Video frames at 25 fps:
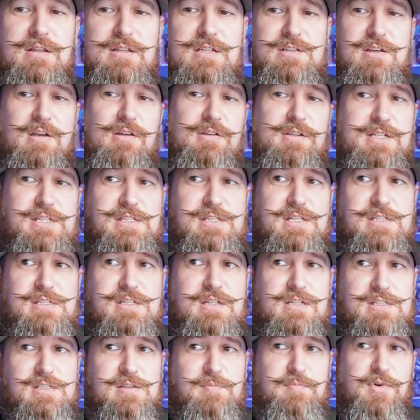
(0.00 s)
this holiday
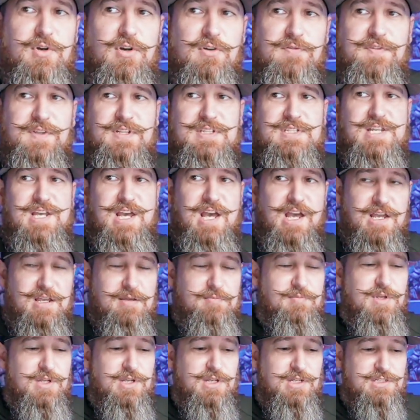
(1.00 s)
season is the perfect
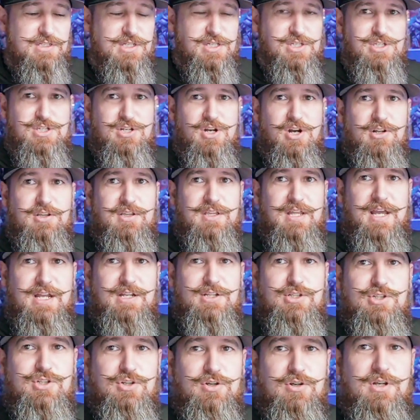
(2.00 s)
time to start
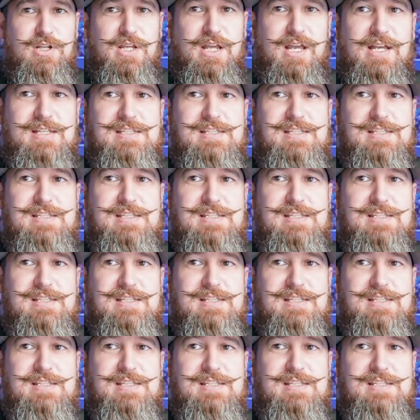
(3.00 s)
that journey,